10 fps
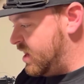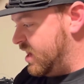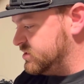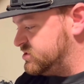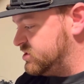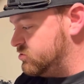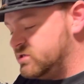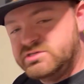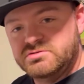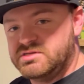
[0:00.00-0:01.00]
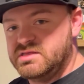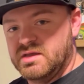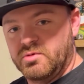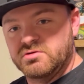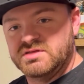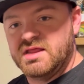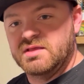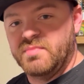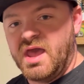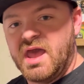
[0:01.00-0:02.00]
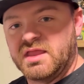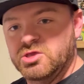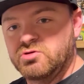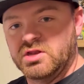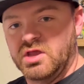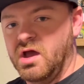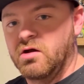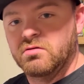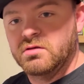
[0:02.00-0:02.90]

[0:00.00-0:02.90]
As soon as you see them rotating back, you can go.